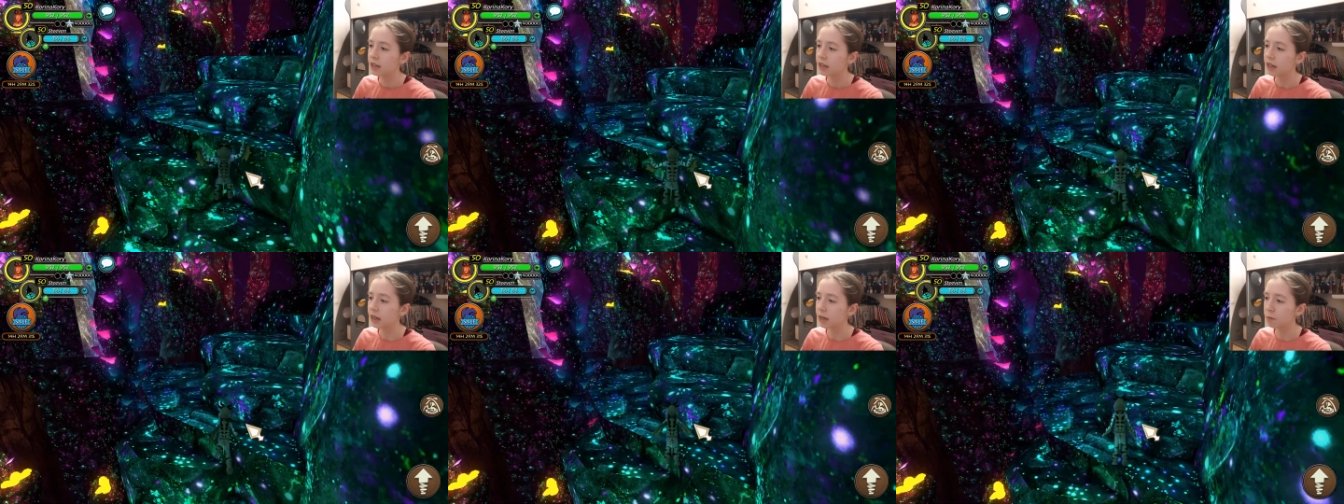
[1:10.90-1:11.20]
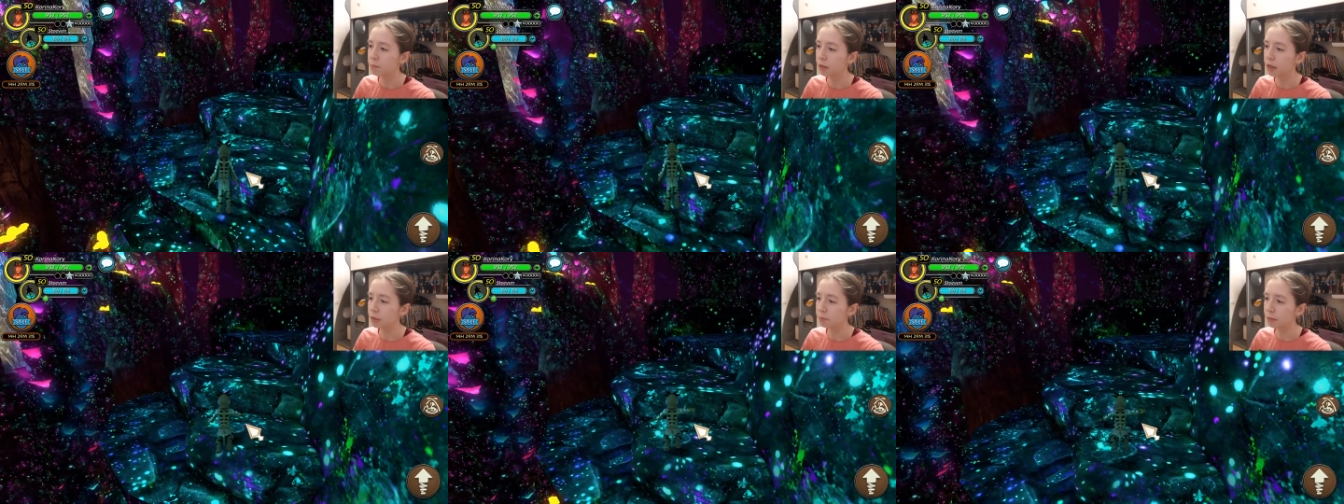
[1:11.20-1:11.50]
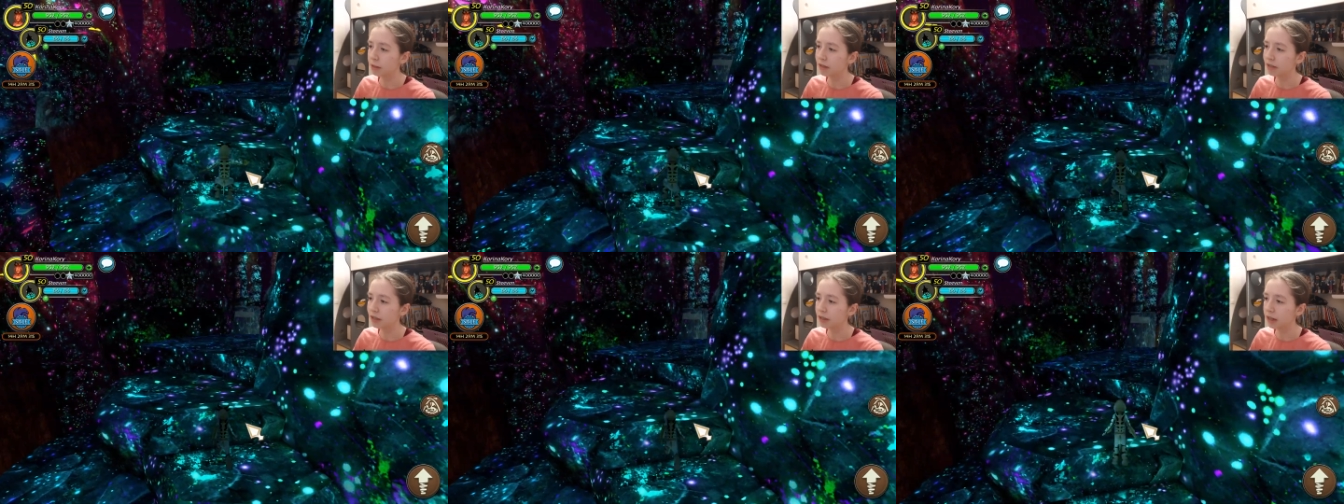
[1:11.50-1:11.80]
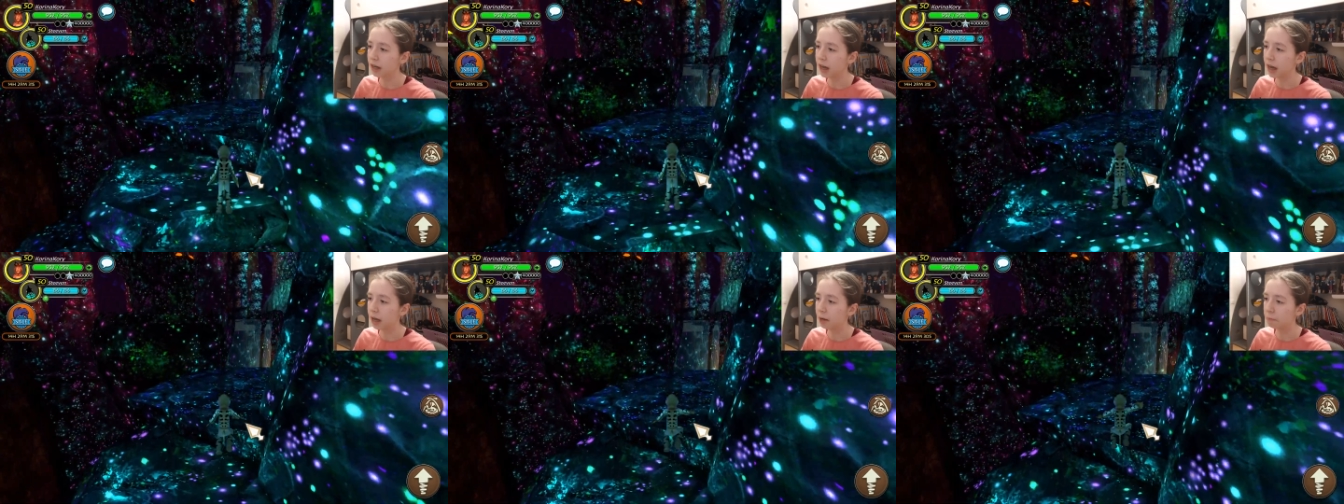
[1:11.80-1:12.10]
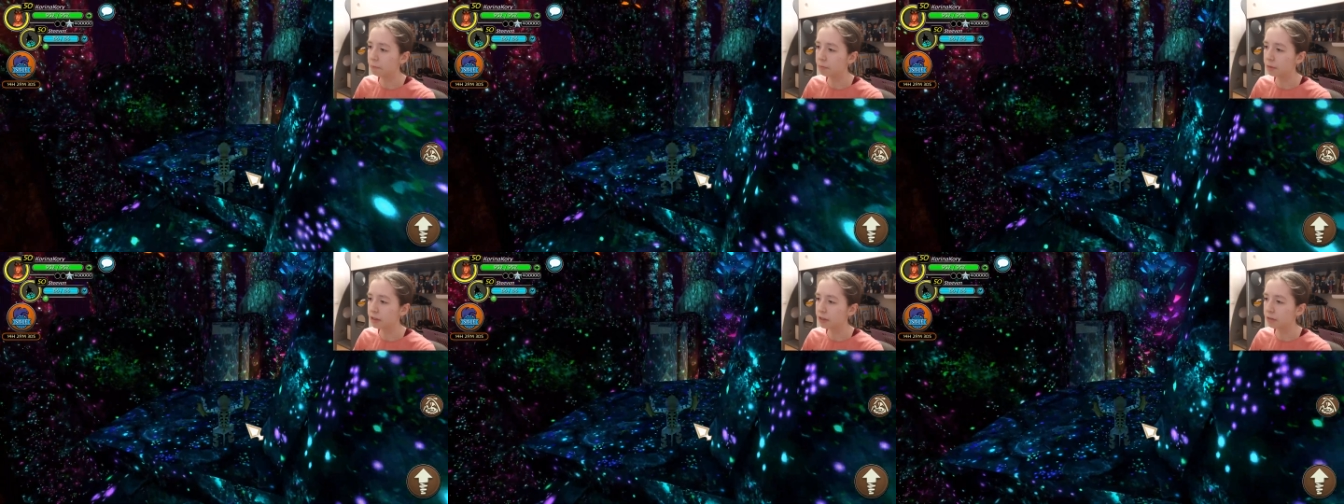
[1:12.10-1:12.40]
kind of make myself
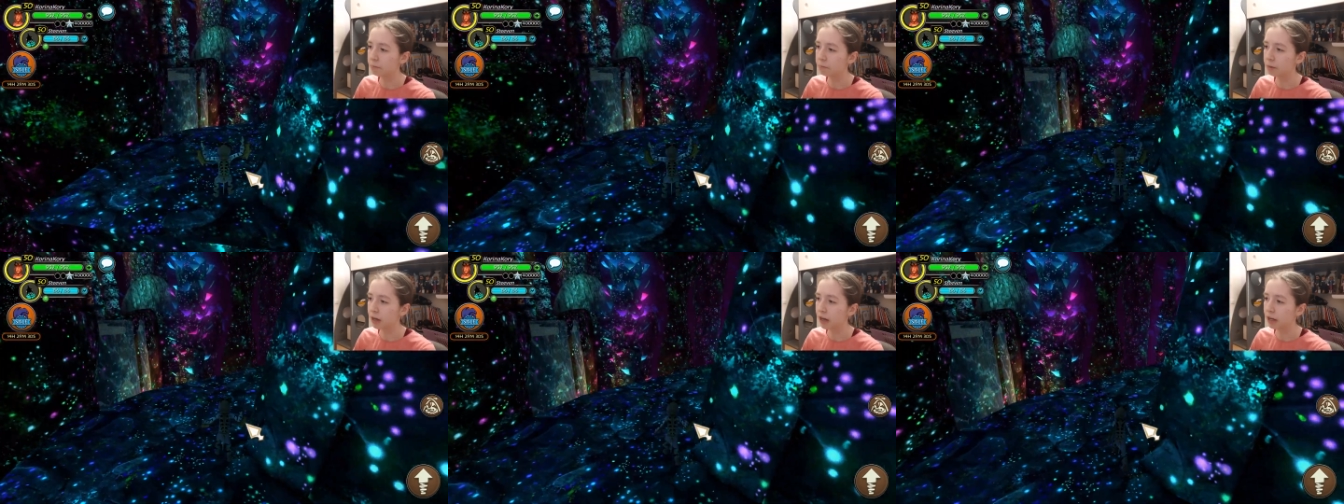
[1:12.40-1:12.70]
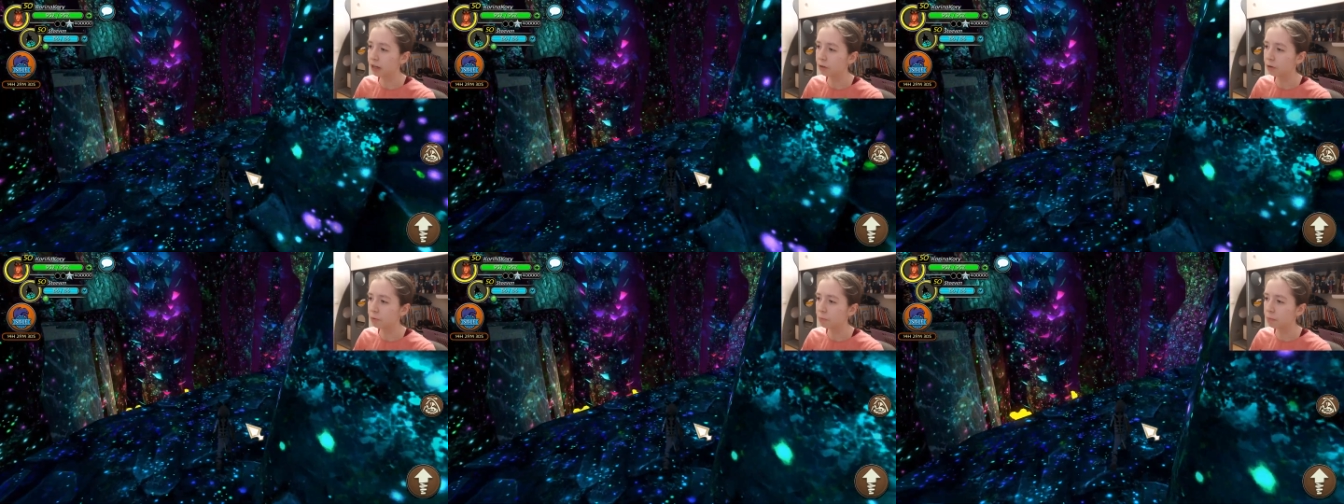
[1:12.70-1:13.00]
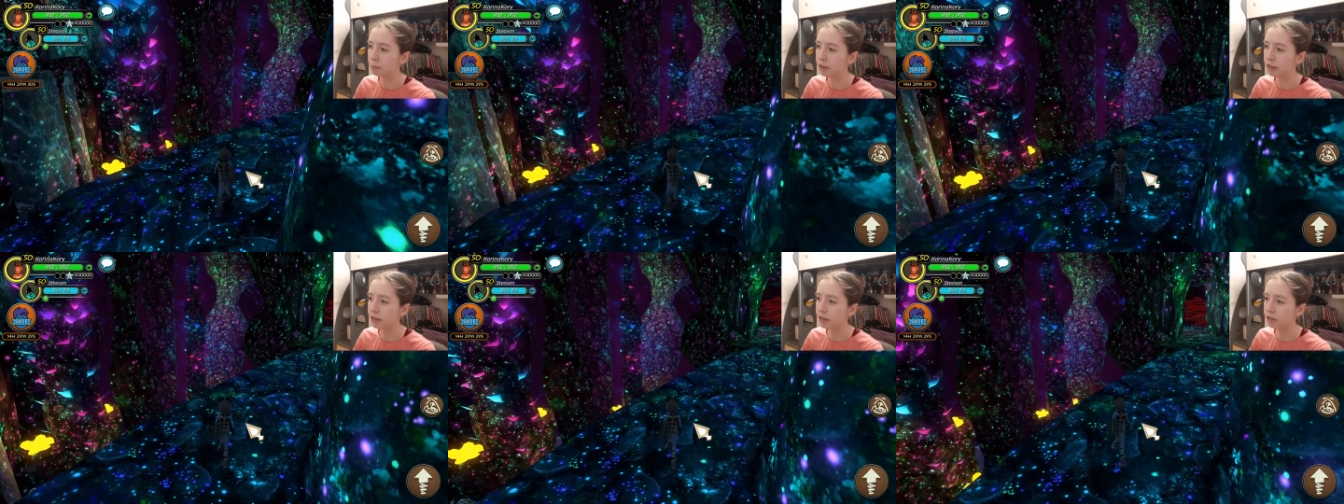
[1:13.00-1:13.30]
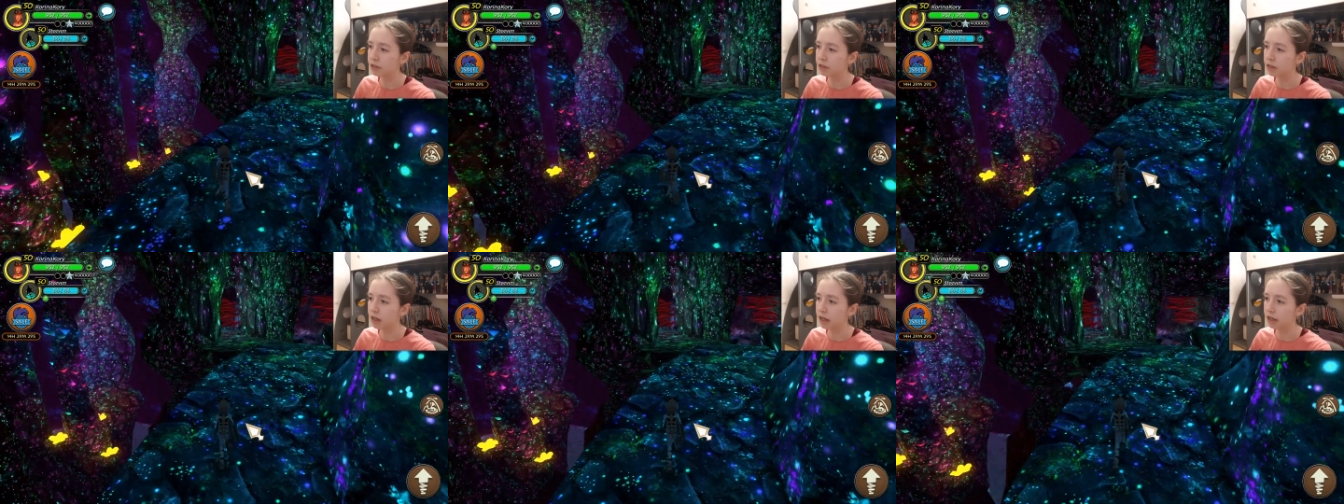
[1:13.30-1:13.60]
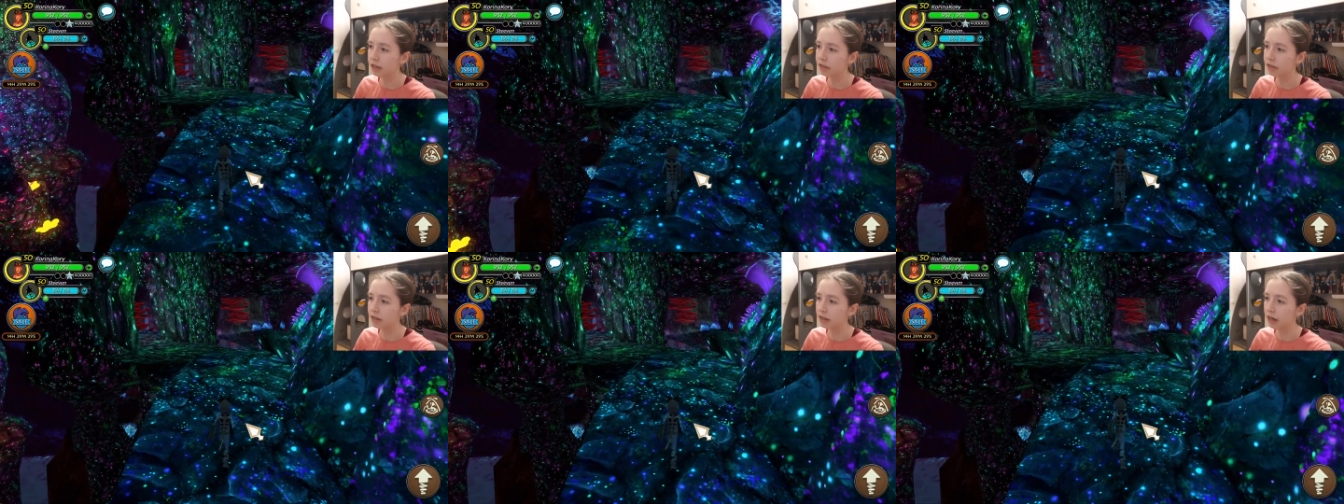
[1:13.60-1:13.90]
happy by opening
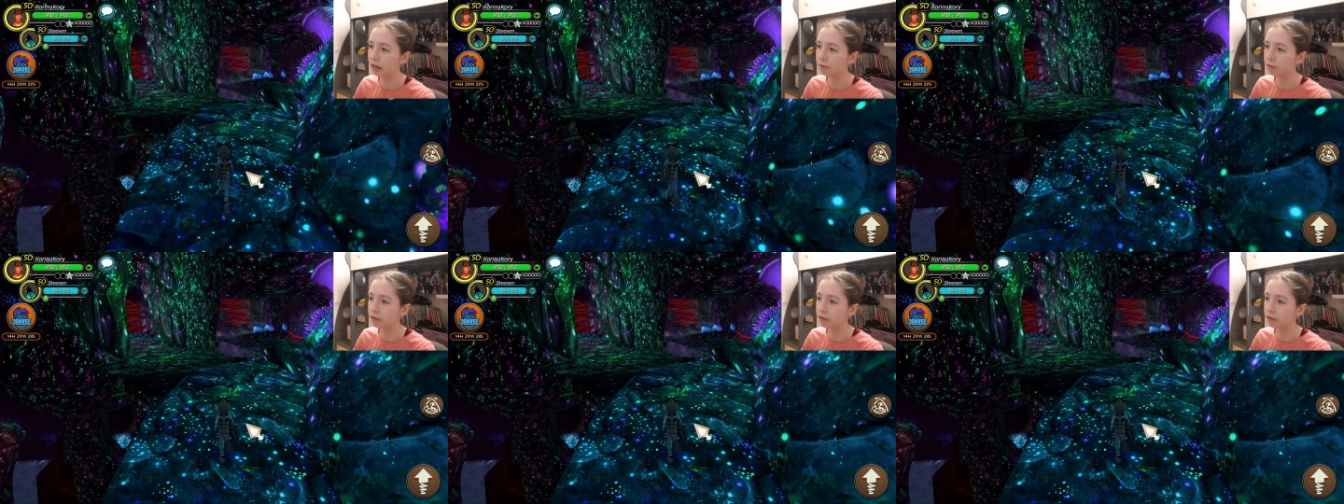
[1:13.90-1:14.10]
chests that I